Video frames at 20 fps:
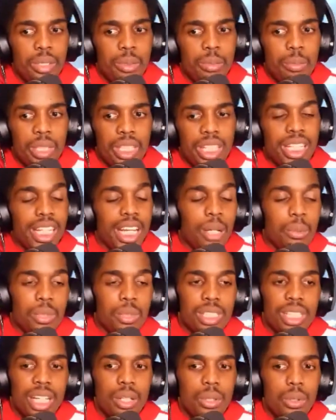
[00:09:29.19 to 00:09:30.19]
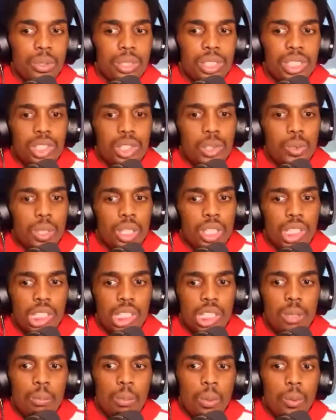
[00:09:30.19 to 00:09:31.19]
but yeah that was that whole situation
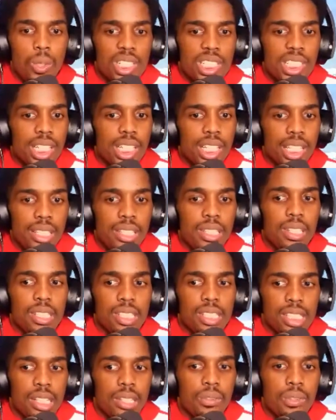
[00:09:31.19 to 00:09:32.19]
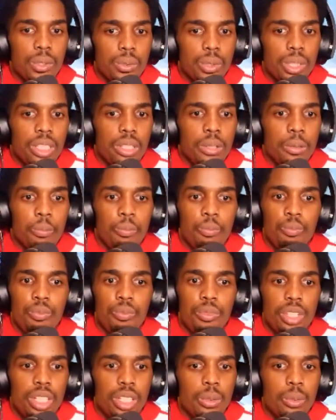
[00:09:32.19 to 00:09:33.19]
but once i landed in south korea
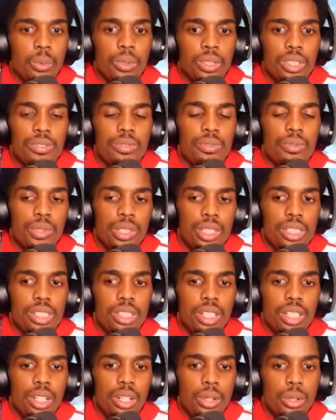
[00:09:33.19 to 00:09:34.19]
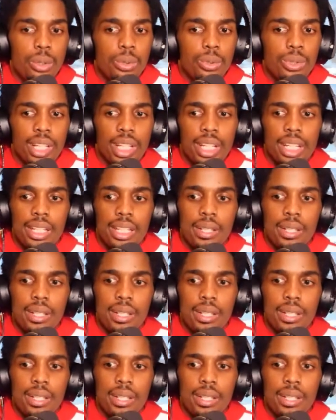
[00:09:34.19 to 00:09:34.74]
it was freezing cold like